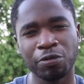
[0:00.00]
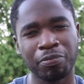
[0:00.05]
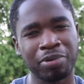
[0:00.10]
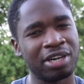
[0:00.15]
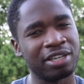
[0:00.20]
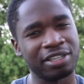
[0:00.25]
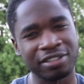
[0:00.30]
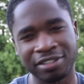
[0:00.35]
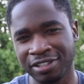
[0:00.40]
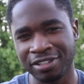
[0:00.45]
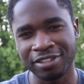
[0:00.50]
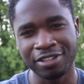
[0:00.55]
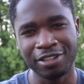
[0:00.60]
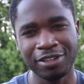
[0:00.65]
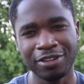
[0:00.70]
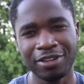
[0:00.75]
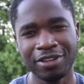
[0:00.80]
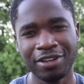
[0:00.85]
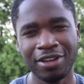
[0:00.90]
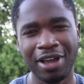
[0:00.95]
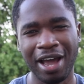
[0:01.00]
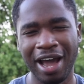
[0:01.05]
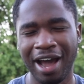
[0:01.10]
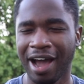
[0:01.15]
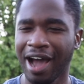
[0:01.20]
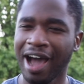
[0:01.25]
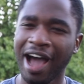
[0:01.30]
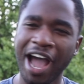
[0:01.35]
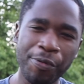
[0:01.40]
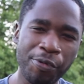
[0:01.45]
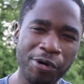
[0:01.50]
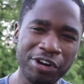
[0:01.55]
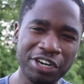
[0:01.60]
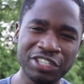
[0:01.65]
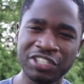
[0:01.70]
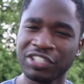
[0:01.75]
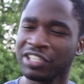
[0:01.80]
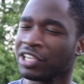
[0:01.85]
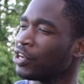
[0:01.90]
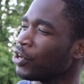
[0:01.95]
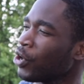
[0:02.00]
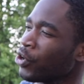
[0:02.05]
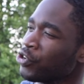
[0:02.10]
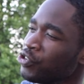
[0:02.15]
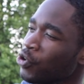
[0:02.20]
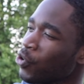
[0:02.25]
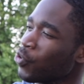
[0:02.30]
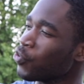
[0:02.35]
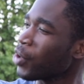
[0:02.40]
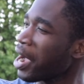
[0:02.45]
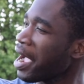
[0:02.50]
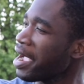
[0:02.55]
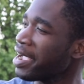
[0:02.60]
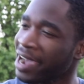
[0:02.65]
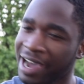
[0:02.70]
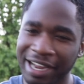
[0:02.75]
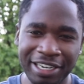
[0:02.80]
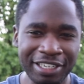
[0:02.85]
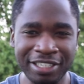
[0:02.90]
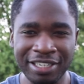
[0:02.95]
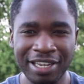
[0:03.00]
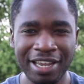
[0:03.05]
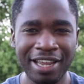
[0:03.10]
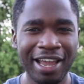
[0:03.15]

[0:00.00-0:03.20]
place. I want to sit on your right hand,